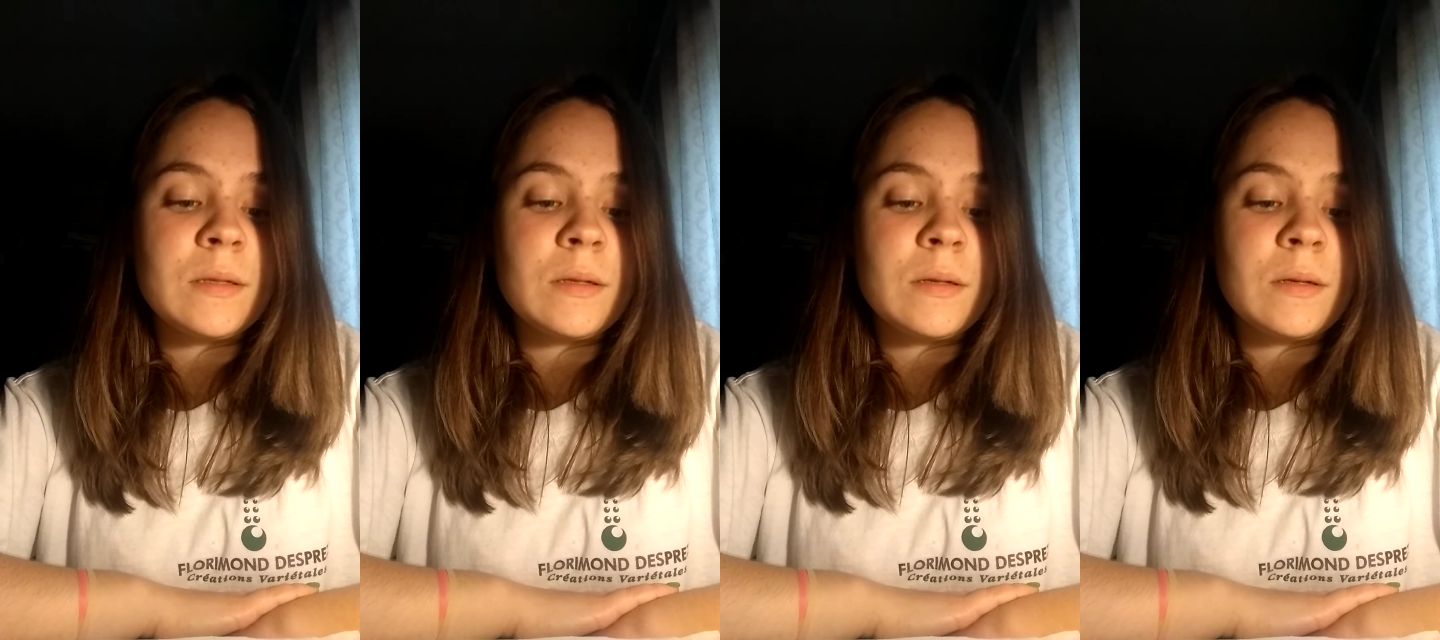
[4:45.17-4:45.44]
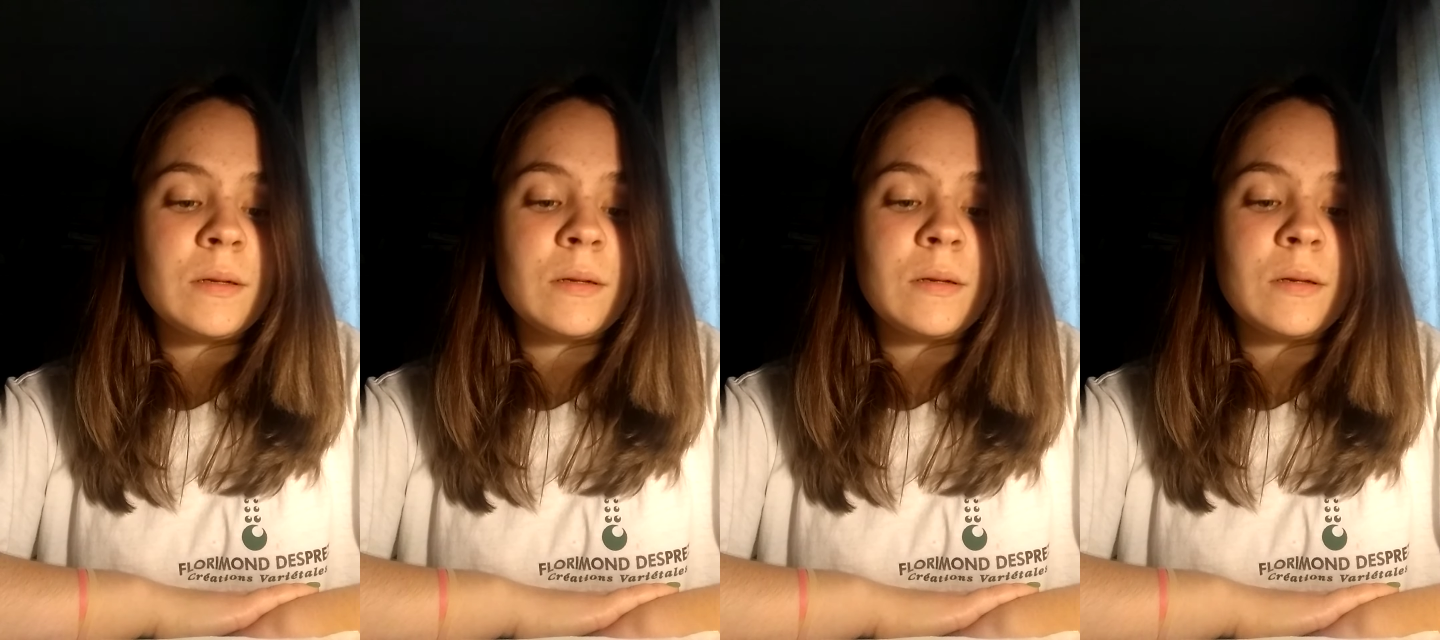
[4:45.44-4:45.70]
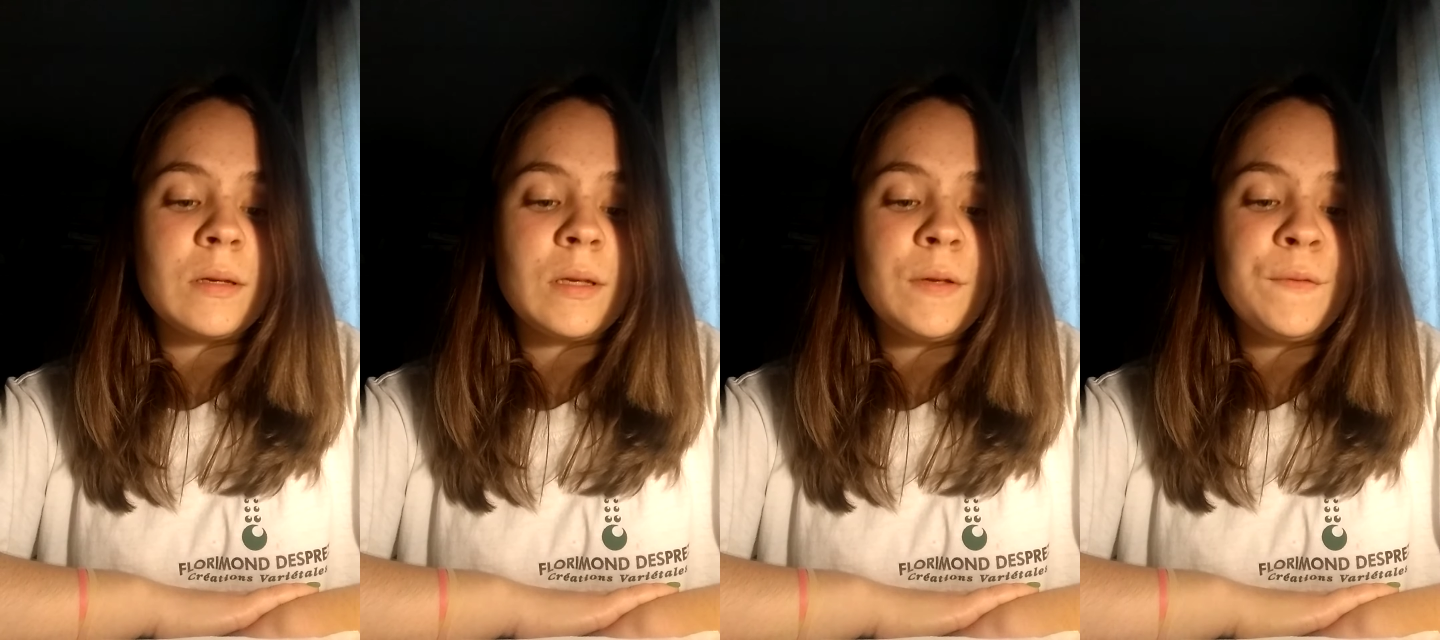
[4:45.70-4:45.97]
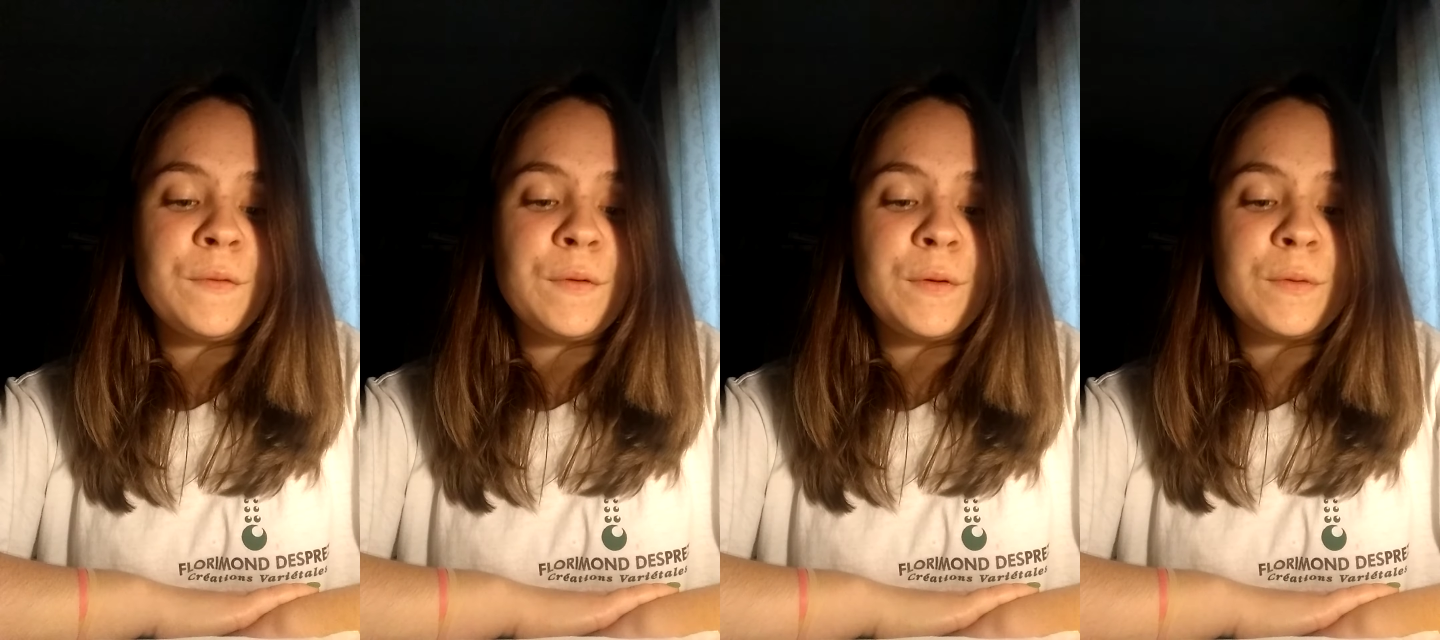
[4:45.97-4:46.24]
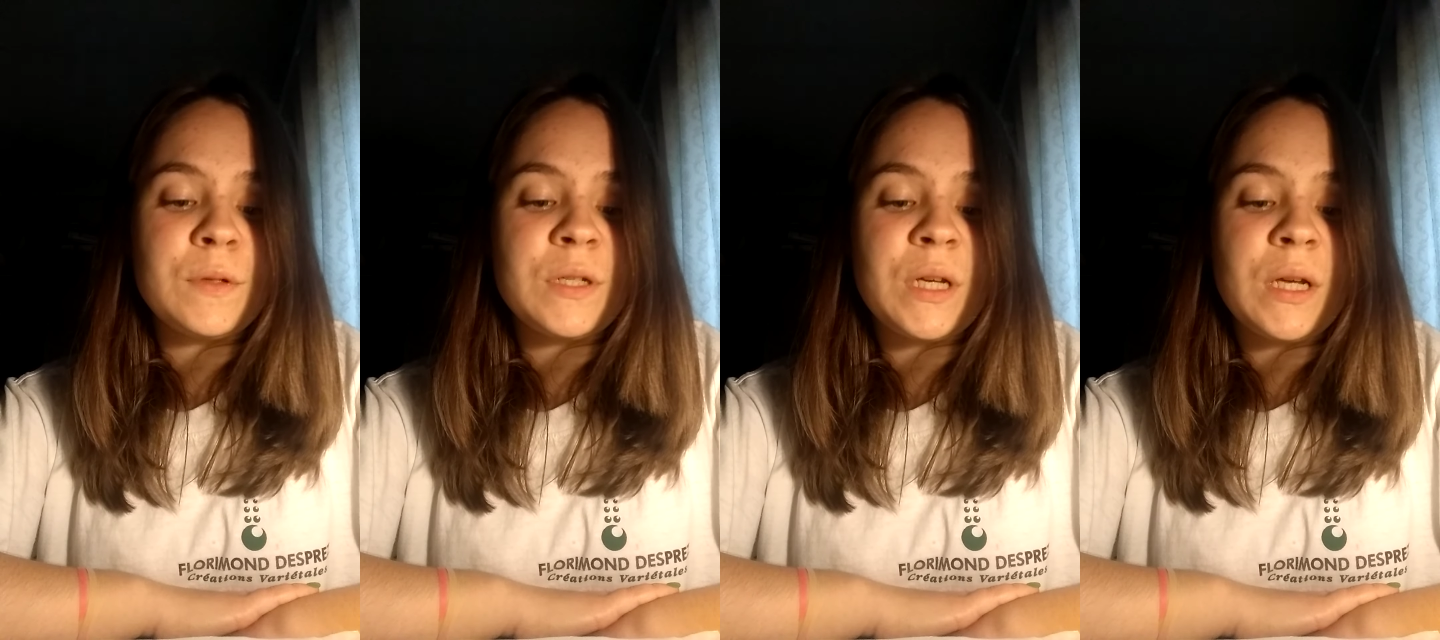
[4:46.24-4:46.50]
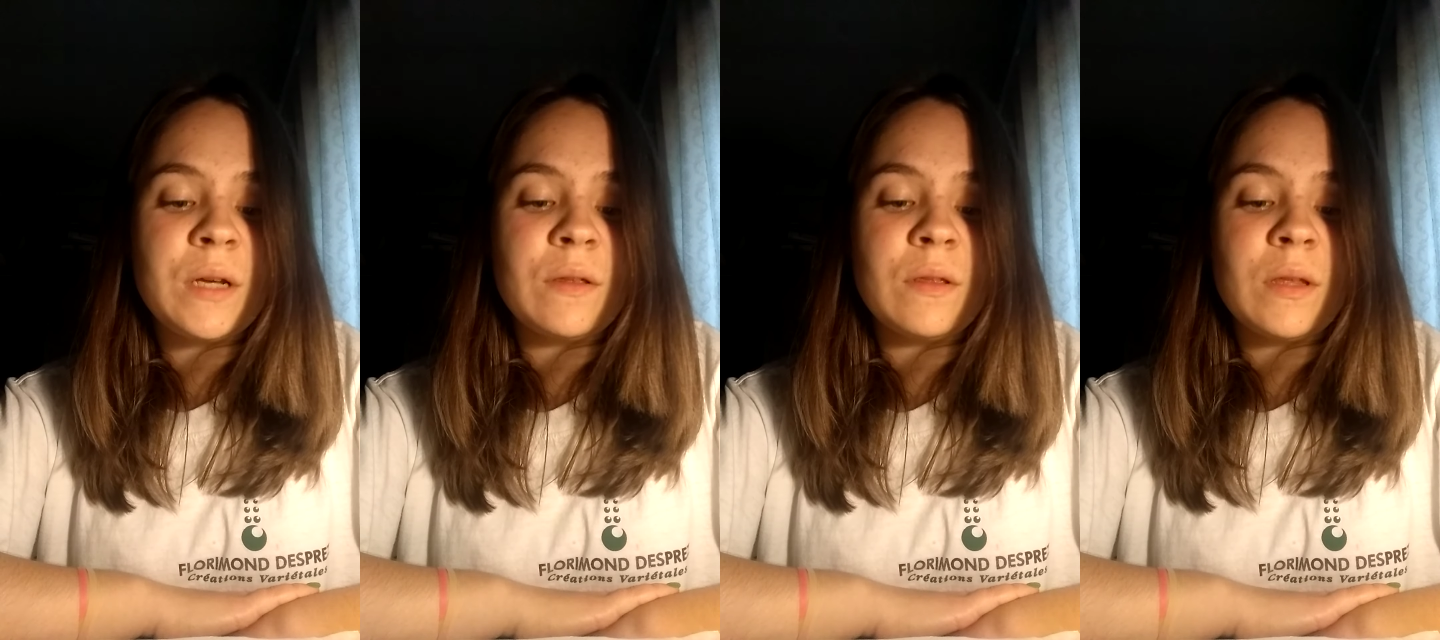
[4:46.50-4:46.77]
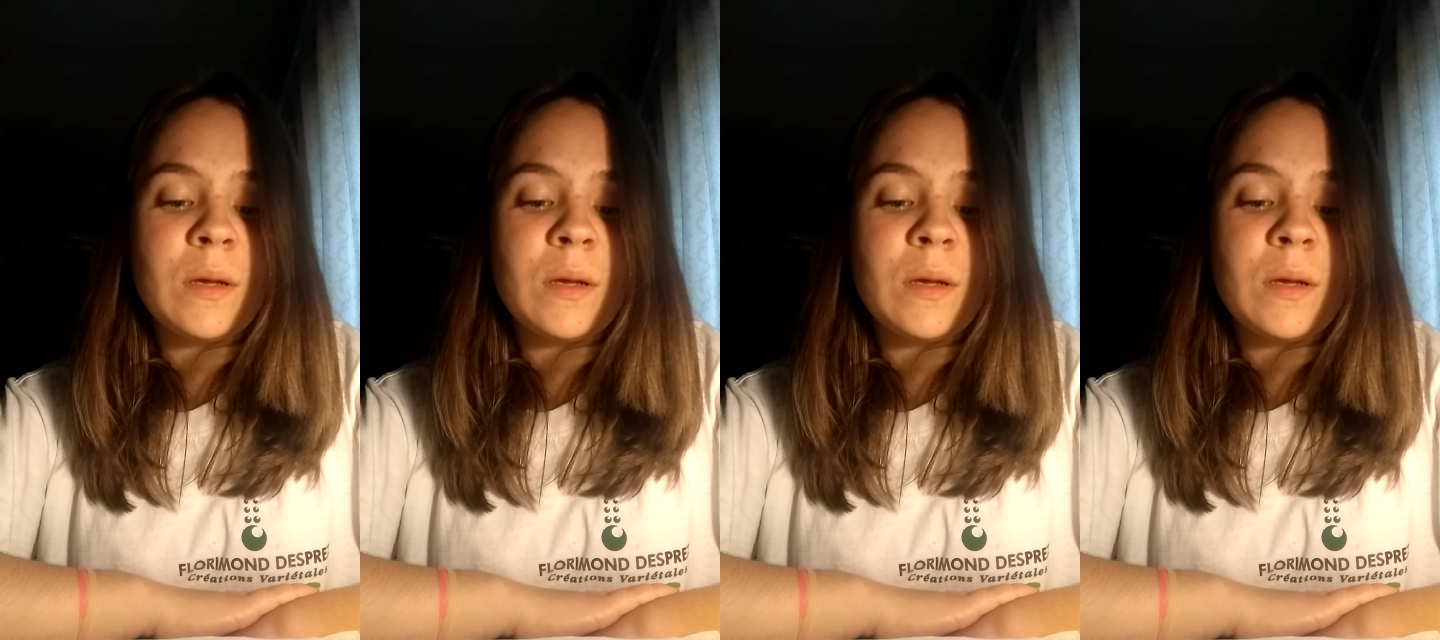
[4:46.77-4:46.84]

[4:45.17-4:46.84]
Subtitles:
if you take